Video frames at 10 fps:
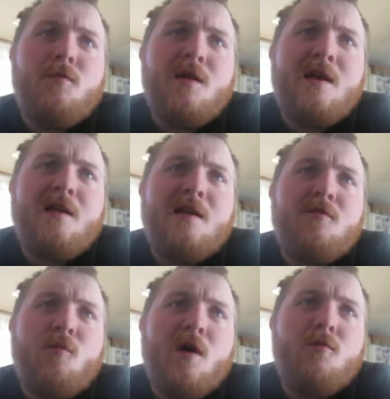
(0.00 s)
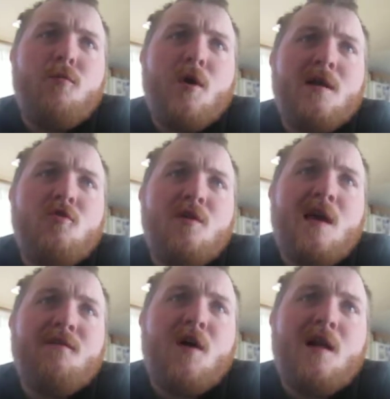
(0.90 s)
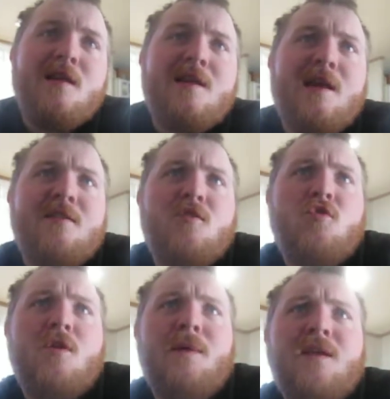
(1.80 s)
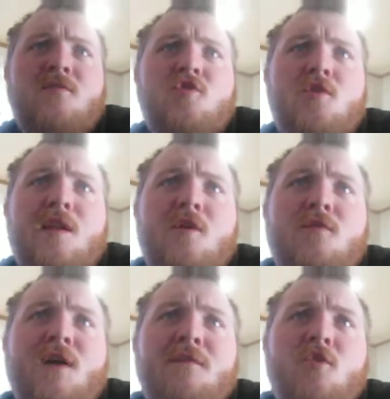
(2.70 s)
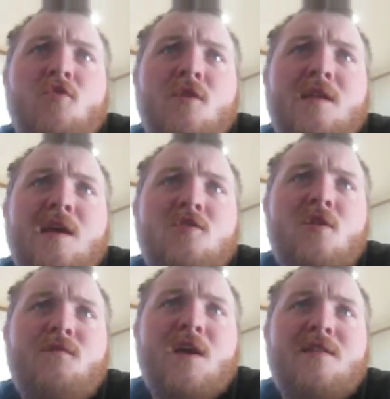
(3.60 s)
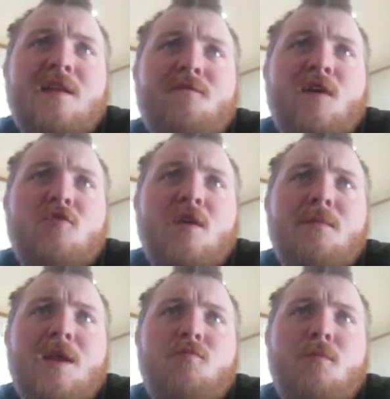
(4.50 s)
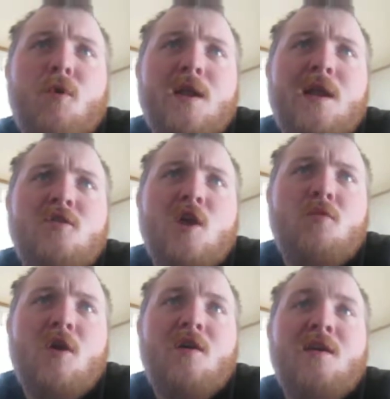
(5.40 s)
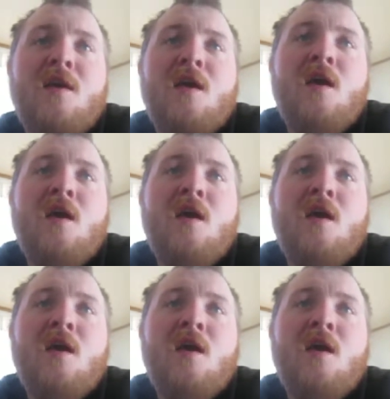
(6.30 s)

related deaths were reported. Nearly half all the cases occurred among children under 5 years old, the National Vaccine Advisory Committee reported in January.